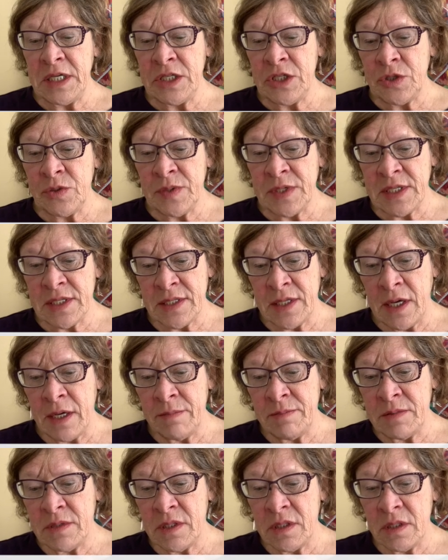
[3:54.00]
to
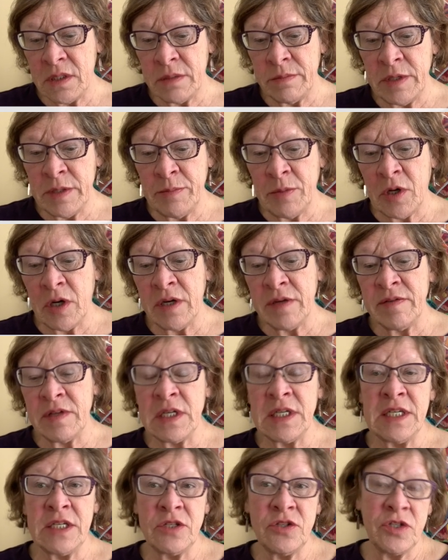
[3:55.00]
accept and be part of the
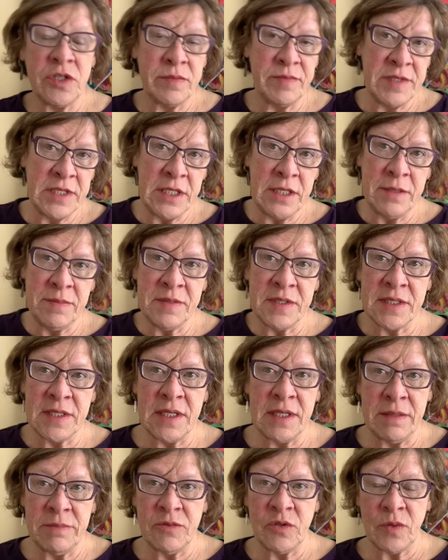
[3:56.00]
leadership team
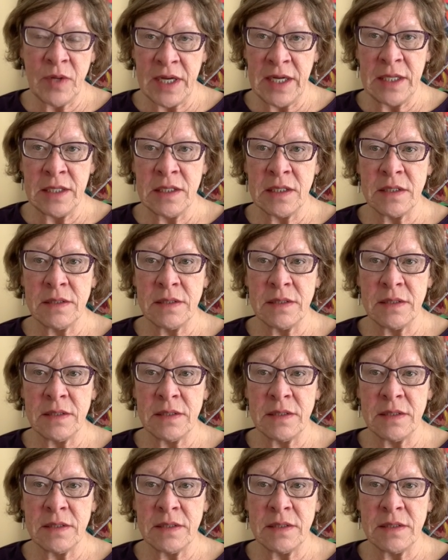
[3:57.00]
seemed right.